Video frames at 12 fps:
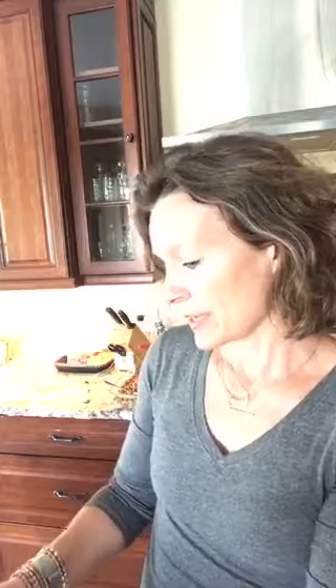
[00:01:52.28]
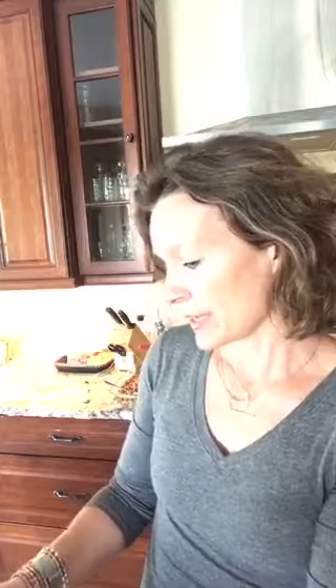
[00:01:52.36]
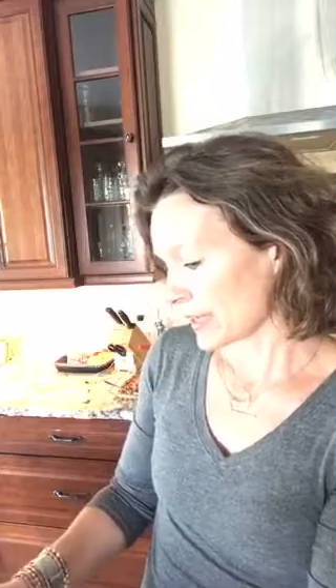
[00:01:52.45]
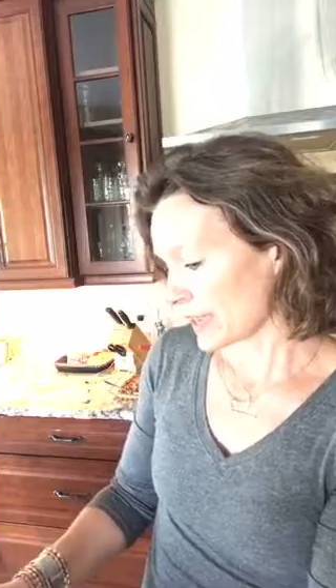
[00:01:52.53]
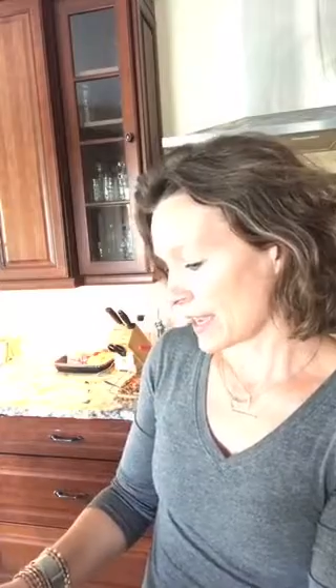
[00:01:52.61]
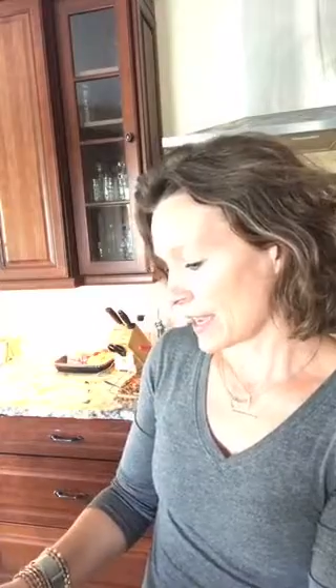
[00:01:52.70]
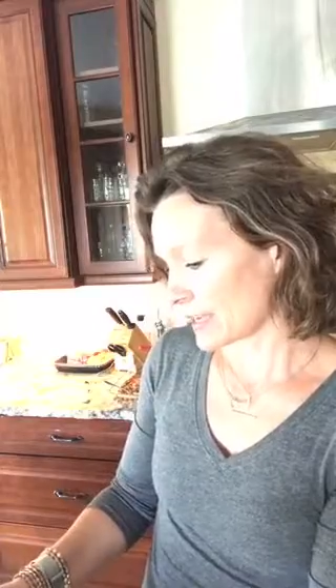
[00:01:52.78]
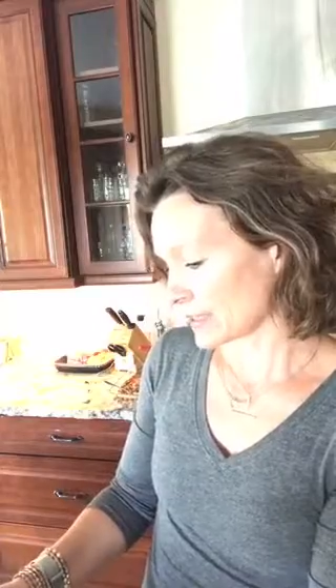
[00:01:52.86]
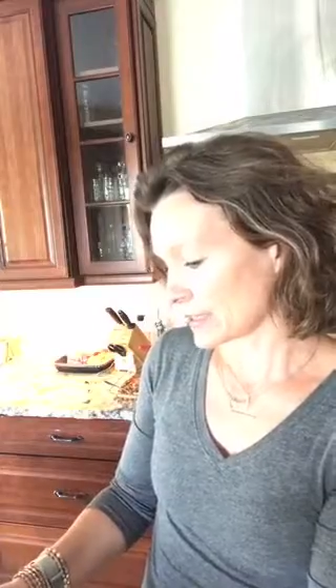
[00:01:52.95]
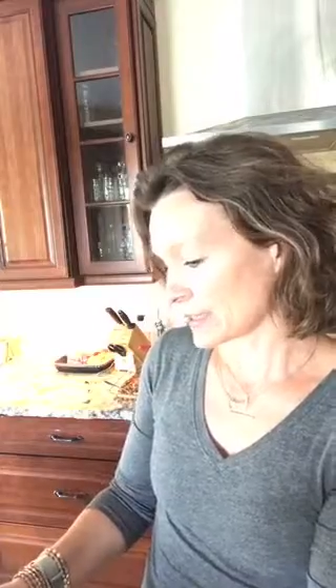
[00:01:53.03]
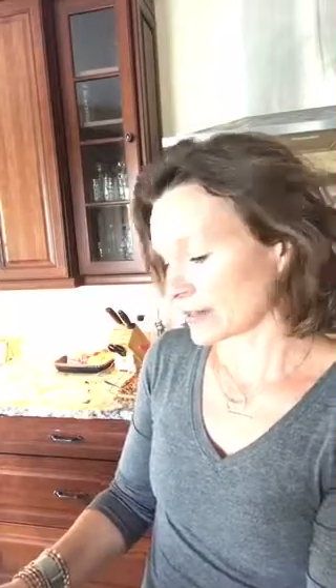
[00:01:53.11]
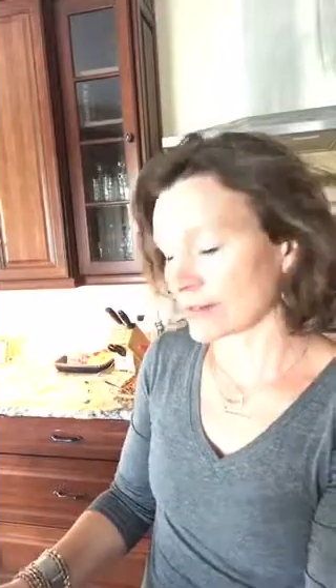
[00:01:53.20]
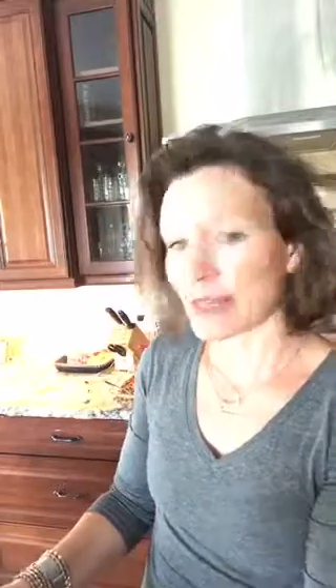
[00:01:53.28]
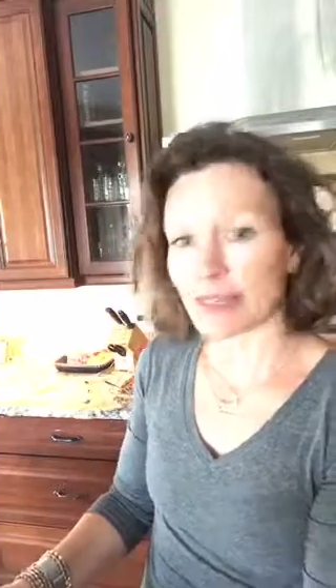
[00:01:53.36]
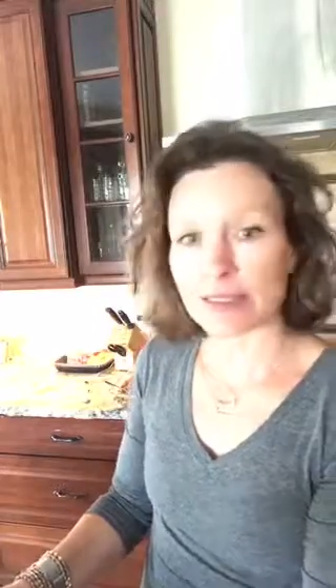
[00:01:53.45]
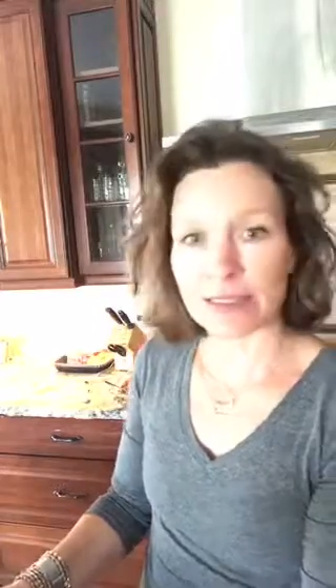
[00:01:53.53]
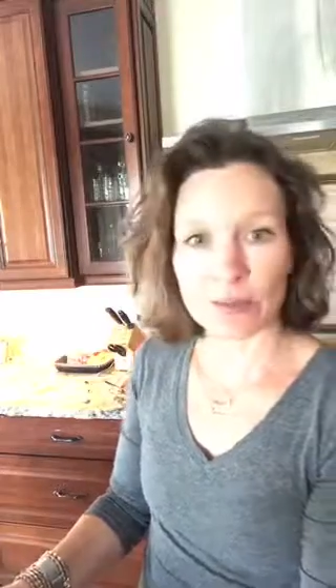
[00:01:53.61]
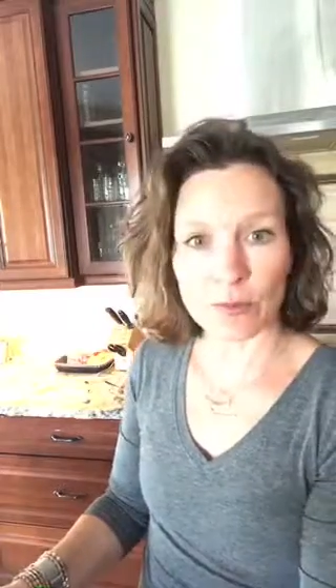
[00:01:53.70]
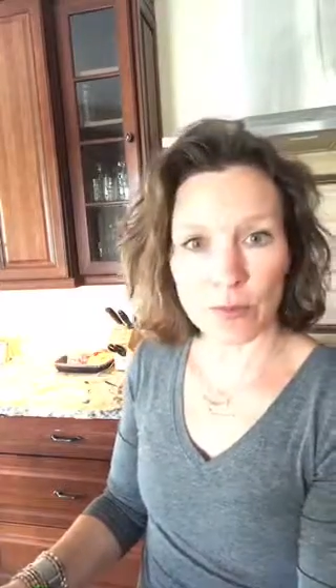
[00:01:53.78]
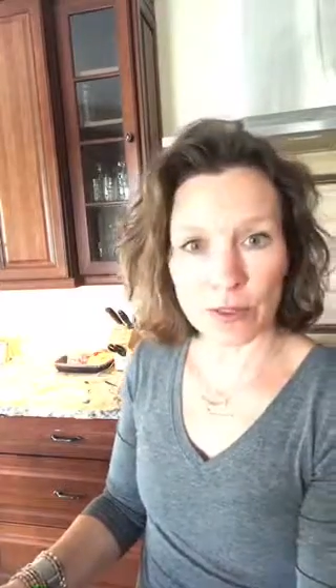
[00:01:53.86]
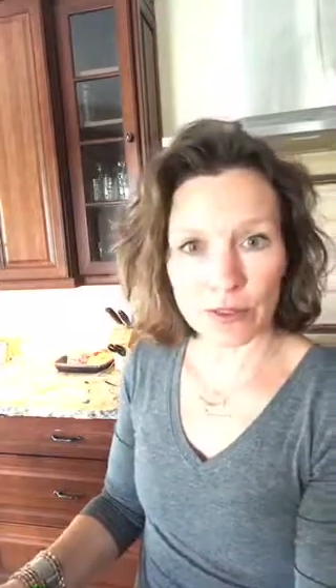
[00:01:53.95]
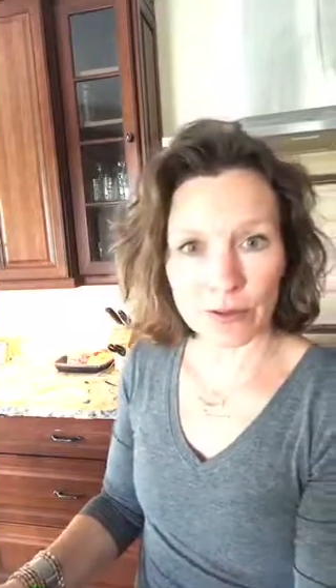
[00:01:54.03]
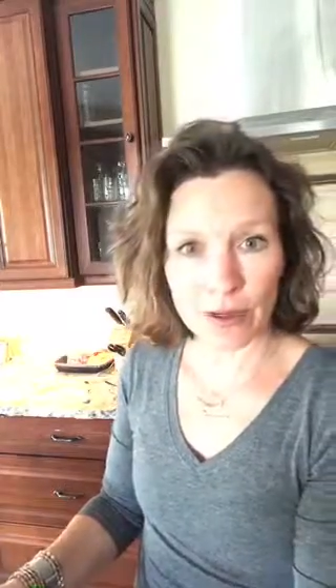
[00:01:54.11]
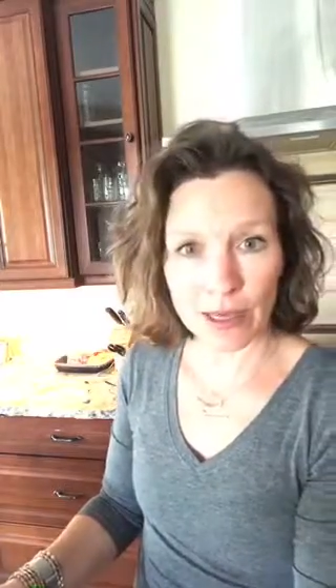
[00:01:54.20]
it has less than
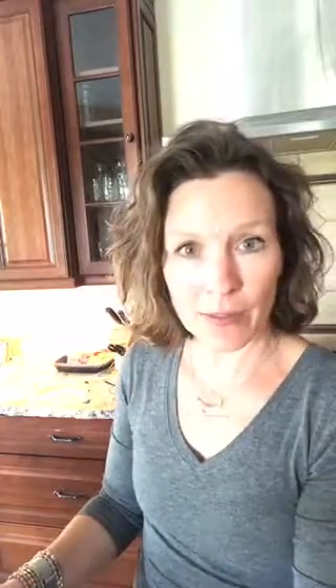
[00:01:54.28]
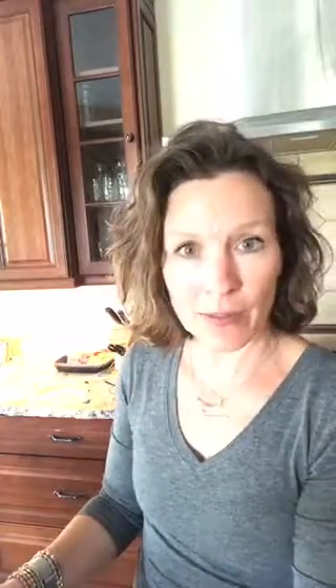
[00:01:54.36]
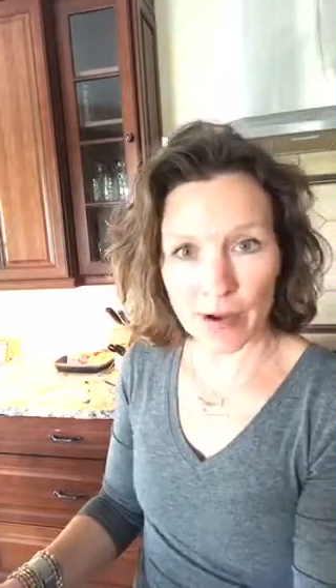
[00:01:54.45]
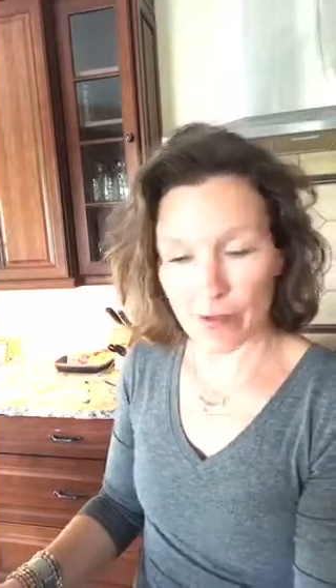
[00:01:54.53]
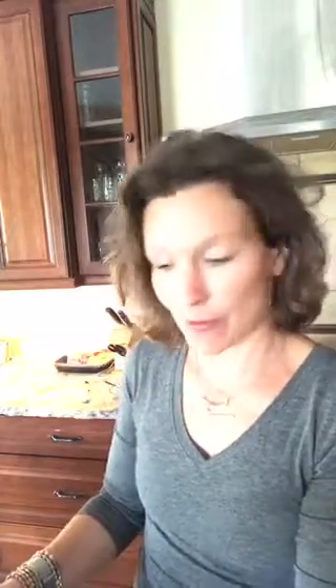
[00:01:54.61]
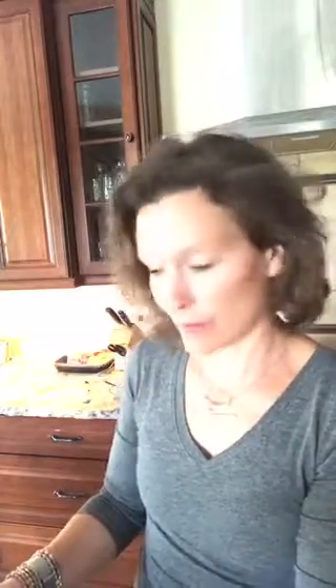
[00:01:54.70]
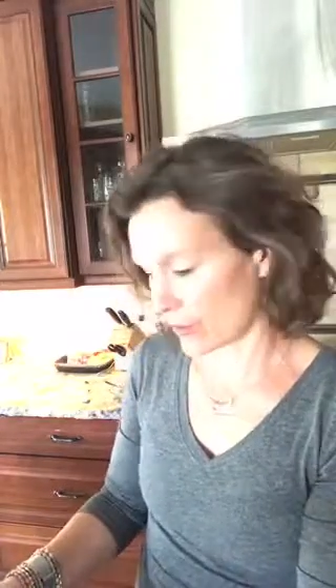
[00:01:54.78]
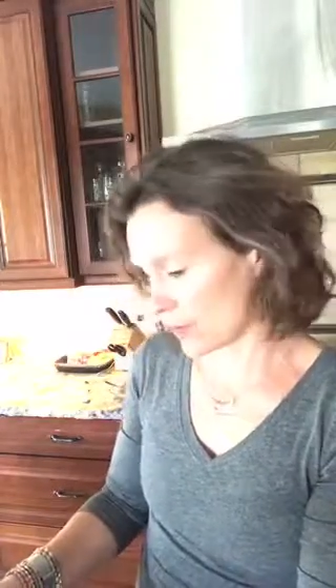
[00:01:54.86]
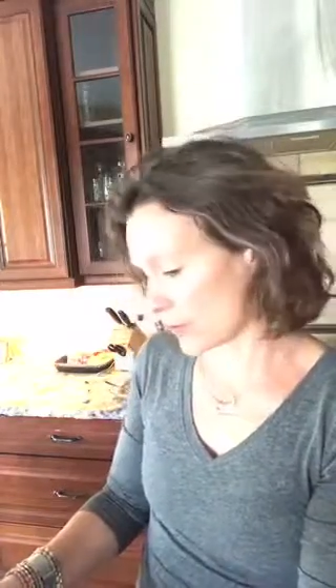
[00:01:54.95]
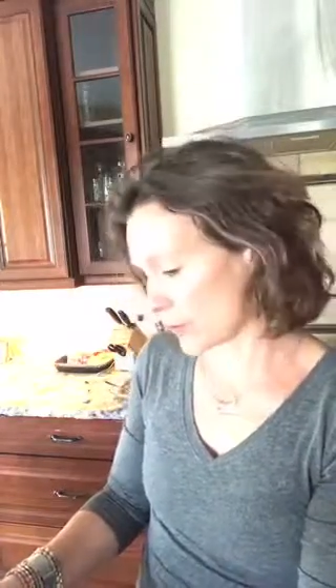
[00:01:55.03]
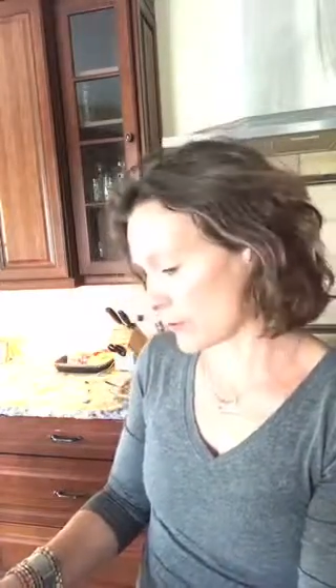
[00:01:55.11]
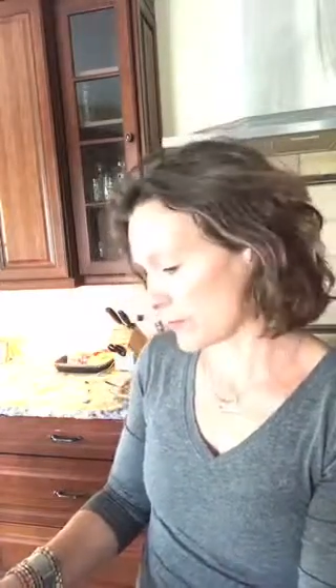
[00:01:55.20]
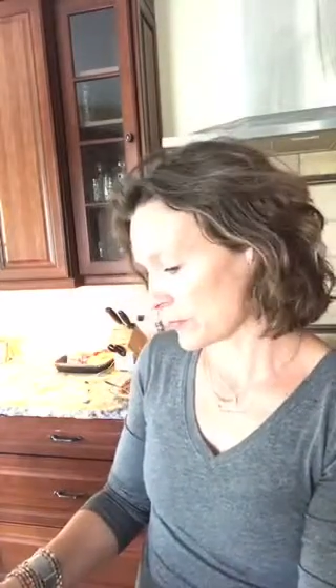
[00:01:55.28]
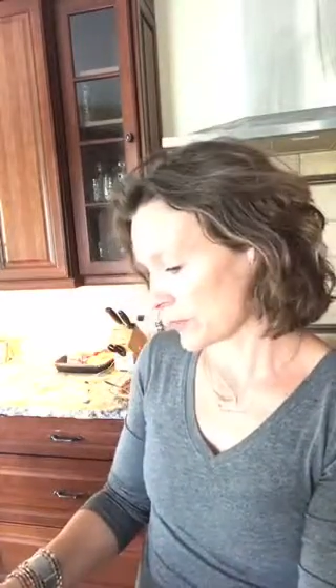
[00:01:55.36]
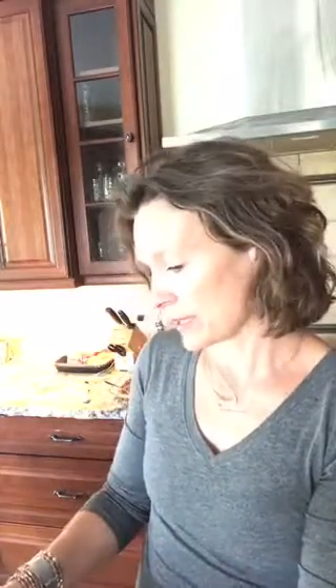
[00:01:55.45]
1 gram of fiber.